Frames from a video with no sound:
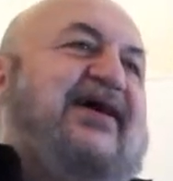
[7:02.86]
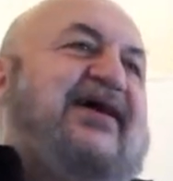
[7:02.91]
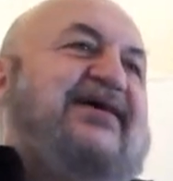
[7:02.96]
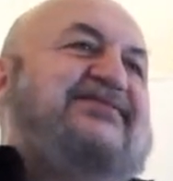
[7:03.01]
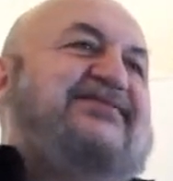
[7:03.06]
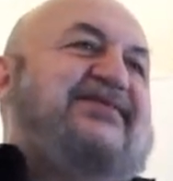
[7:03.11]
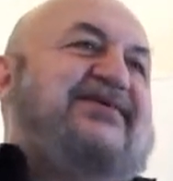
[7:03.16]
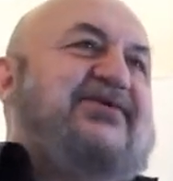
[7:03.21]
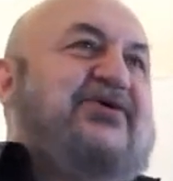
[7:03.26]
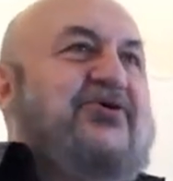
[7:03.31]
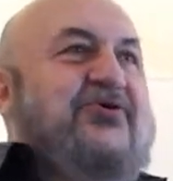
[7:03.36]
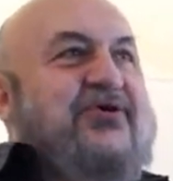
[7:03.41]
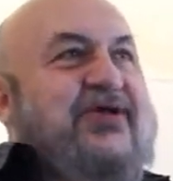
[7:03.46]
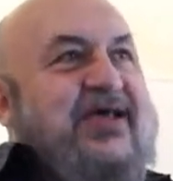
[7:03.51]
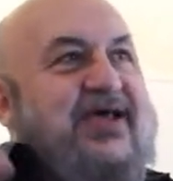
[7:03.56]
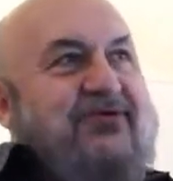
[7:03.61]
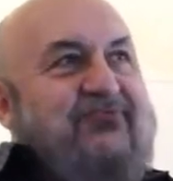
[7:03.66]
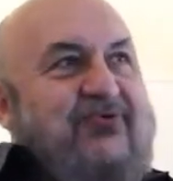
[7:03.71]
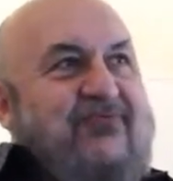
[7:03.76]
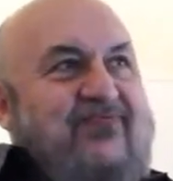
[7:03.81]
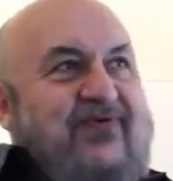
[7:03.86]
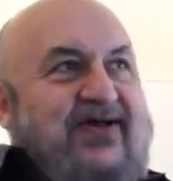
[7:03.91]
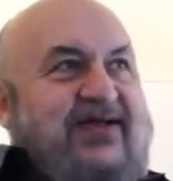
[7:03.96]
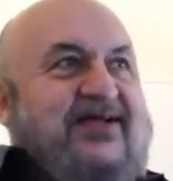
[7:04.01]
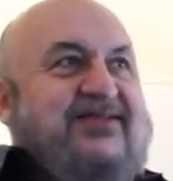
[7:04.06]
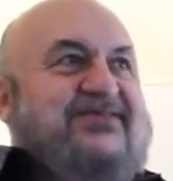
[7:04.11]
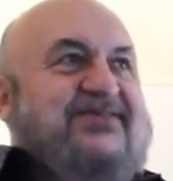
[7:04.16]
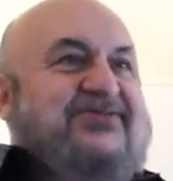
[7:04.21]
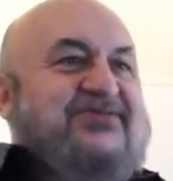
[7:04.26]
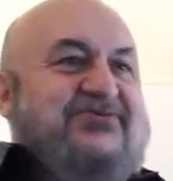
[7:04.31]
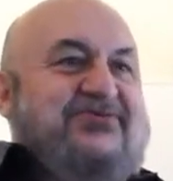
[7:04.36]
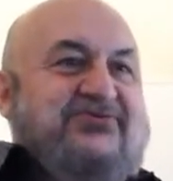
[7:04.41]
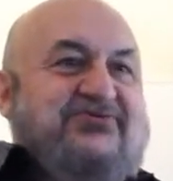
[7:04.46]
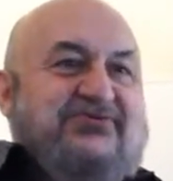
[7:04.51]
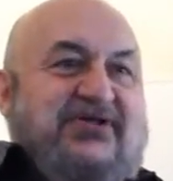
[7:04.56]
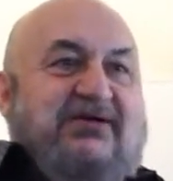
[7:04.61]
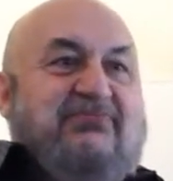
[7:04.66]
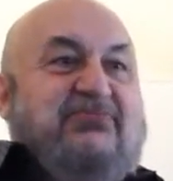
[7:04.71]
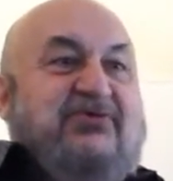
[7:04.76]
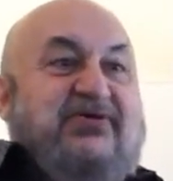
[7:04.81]
I said, Okay, what have I got to
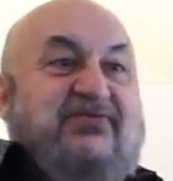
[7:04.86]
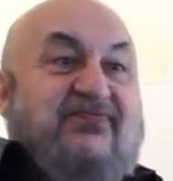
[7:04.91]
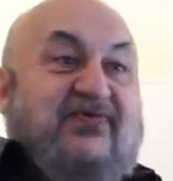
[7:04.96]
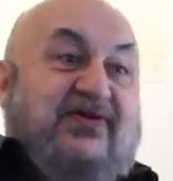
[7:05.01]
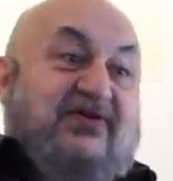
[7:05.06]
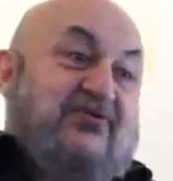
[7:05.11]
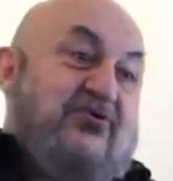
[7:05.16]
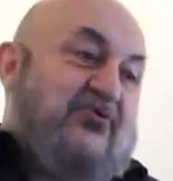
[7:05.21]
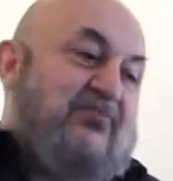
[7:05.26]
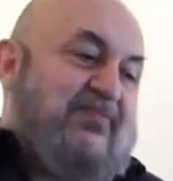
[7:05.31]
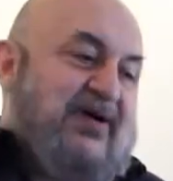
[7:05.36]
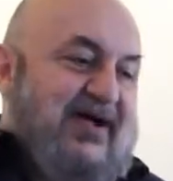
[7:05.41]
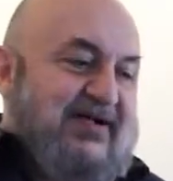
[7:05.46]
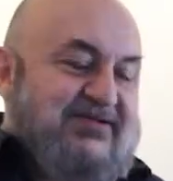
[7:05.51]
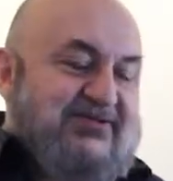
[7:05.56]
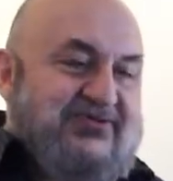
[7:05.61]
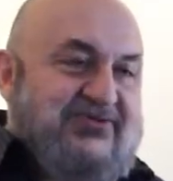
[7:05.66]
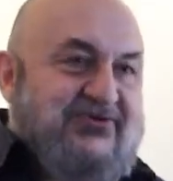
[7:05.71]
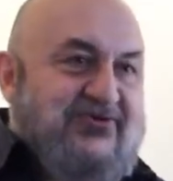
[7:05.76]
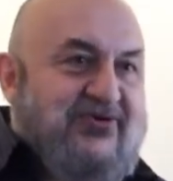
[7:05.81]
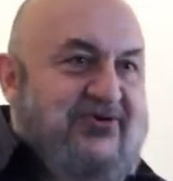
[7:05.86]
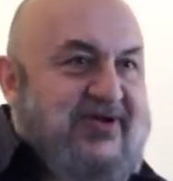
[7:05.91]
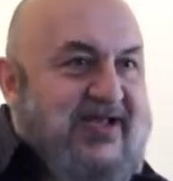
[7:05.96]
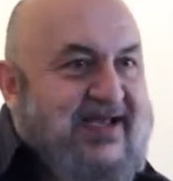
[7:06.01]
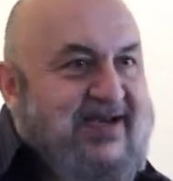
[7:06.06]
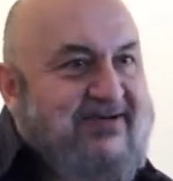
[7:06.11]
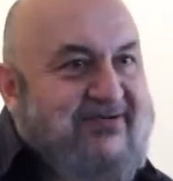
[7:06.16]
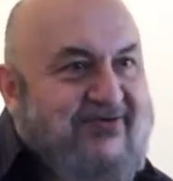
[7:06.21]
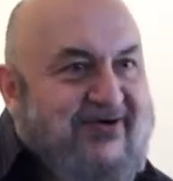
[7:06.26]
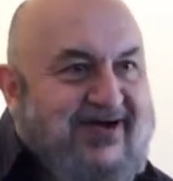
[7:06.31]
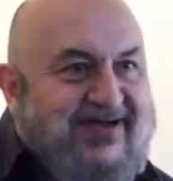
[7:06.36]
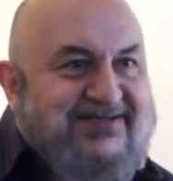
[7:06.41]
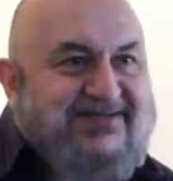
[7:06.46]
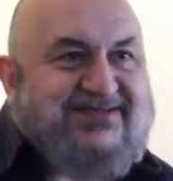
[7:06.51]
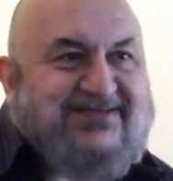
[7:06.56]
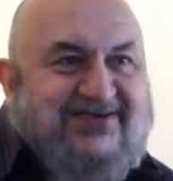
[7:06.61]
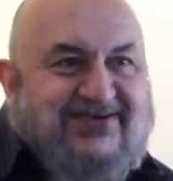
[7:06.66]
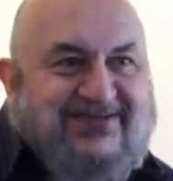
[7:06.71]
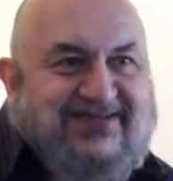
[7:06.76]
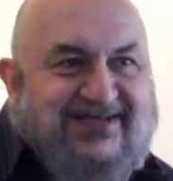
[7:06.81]
lose? I'm leaving and going back to New York anyway,
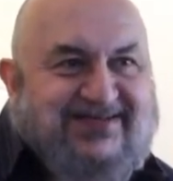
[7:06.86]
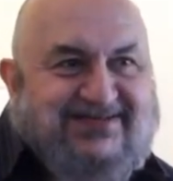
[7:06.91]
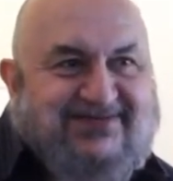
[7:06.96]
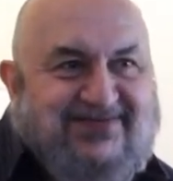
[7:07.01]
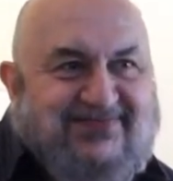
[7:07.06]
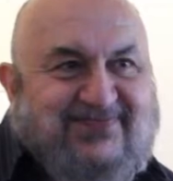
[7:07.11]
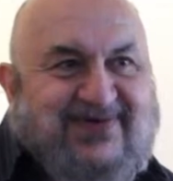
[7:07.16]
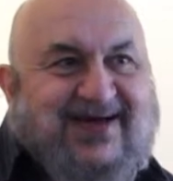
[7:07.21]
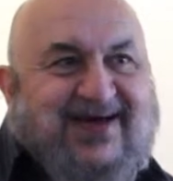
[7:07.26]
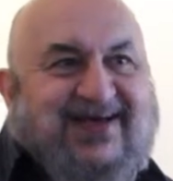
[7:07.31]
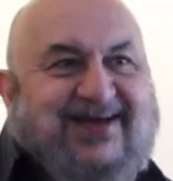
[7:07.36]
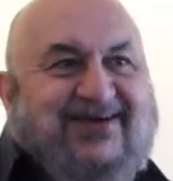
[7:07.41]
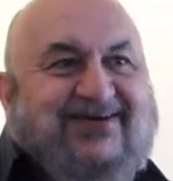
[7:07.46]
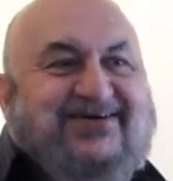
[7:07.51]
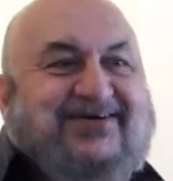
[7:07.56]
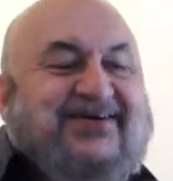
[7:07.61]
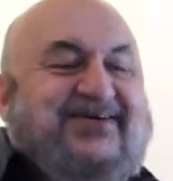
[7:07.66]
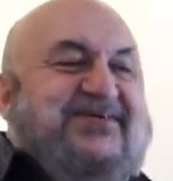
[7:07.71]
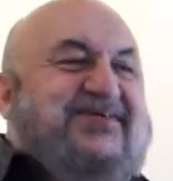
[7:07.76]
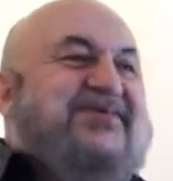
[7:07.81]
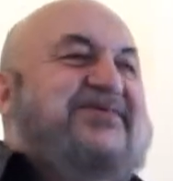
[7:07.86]
so it doesn't matter.